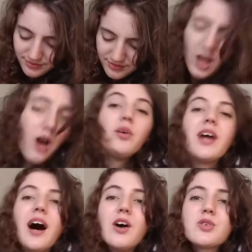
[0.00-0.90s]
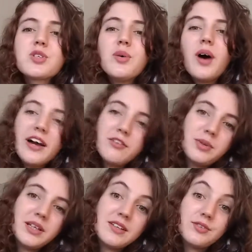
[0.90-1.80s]
Oh yeah, also I've
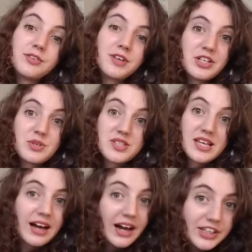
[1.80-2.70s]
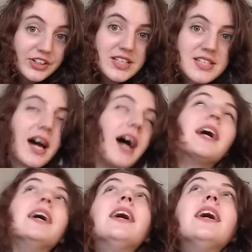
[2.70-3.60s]
been referred to a psychiatrist.
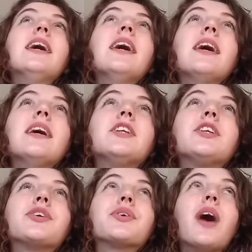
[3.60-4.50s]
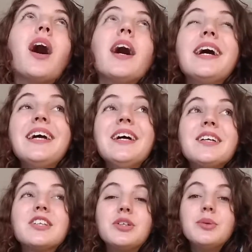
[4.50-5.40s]
I try
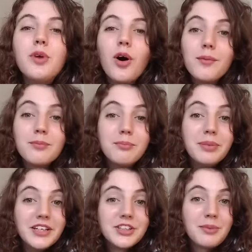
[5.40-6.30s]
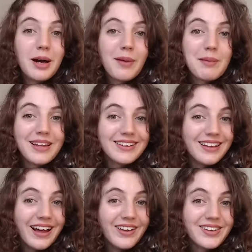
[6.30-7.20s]
to not bitch about my mental
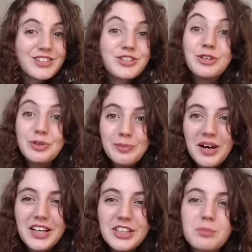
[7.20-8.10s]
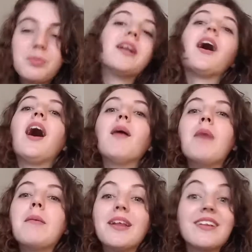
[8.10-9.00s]
health too much, but
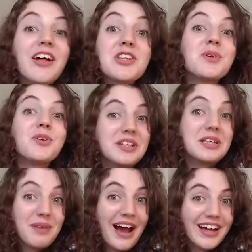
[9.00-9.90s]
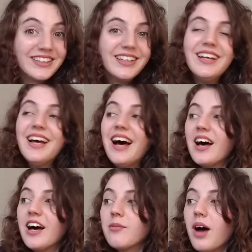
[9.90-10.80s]
my mental health has been really bad.
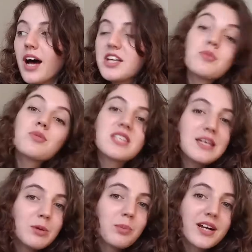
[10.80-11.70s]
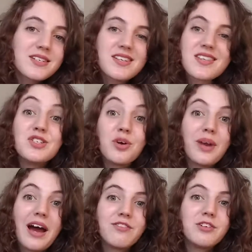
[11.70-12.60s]
I don't seem depressed because I don't
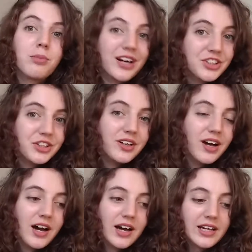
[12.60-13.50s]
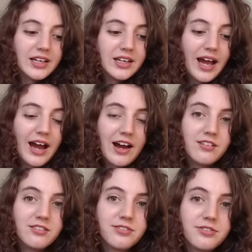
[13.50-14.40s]
have depression. I
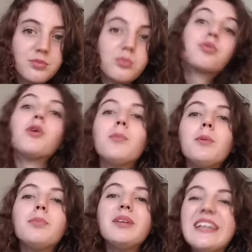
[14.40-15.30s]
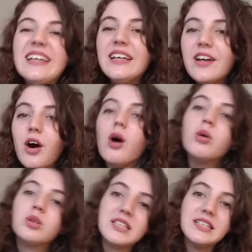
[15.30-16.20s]
have probably
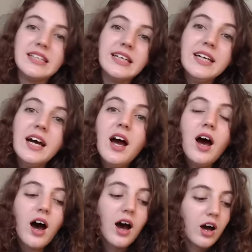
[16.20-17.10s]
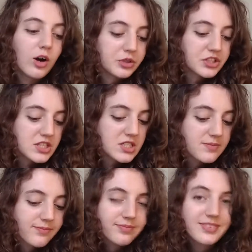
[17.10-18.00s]
OCD, which is
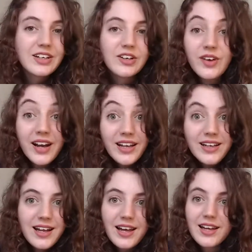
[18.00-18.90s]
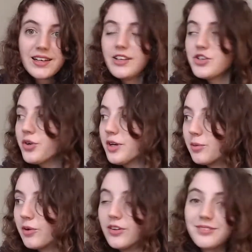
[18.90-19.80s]
great and
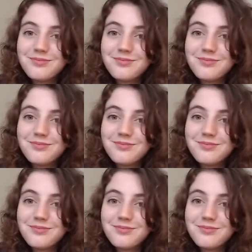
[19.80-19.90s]
enjoyable.